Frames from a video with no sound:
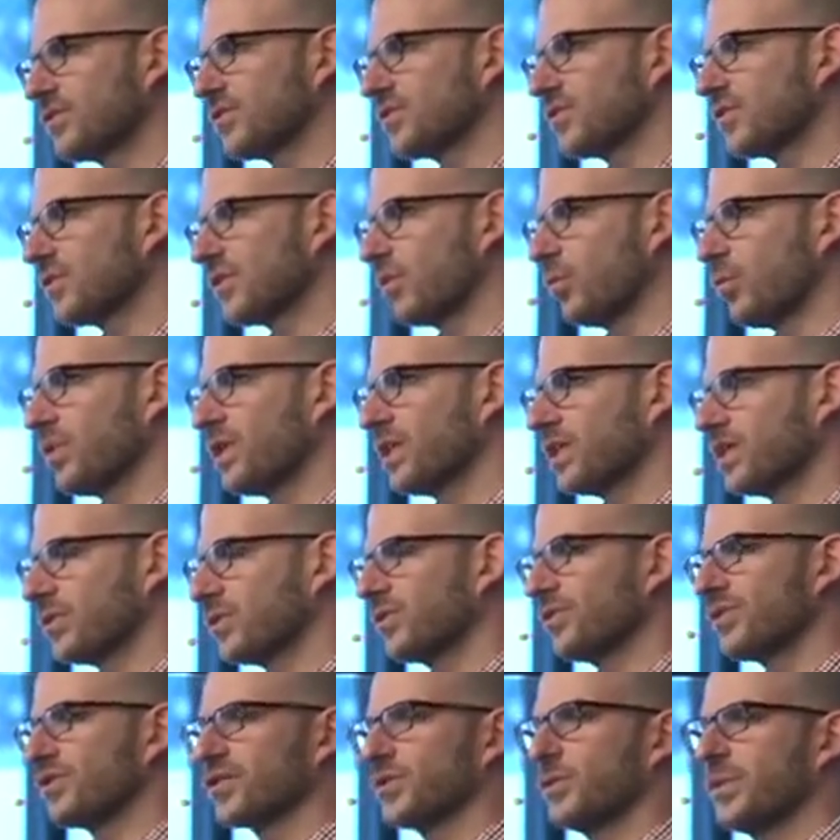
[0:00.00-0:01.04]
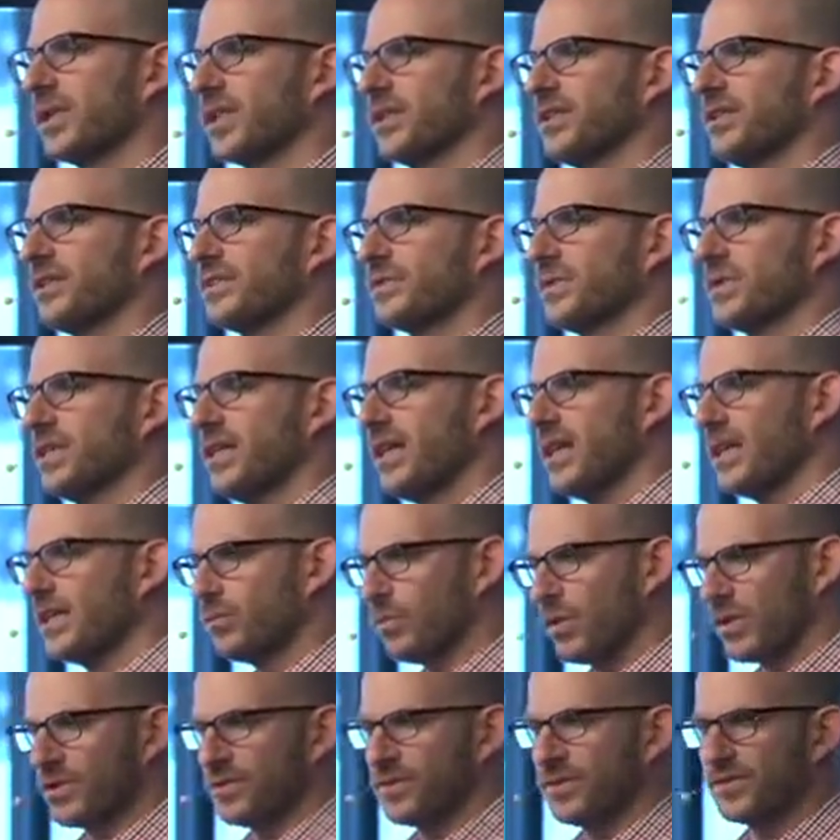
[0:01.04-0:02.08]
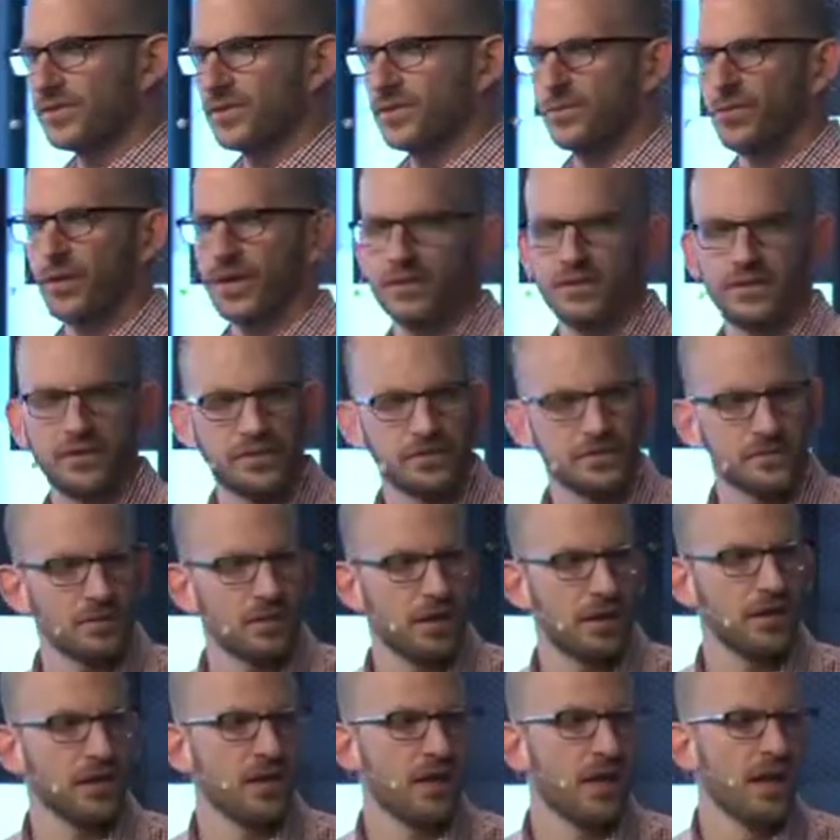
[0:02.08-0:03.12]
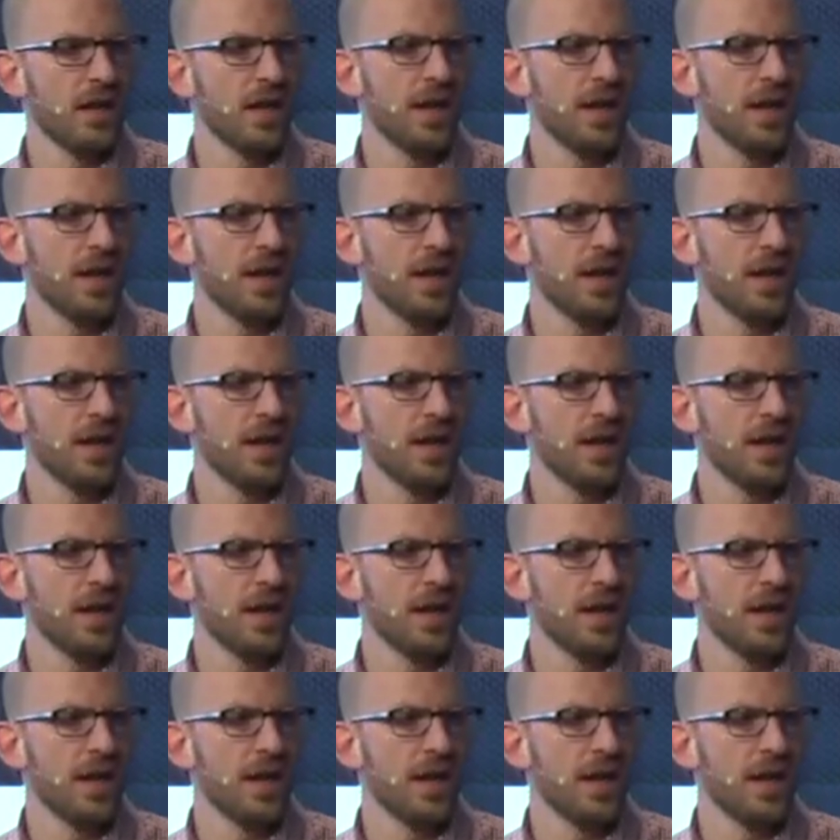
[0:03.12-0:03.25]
so that we can learn as quickly as we can whether these are the right things or not.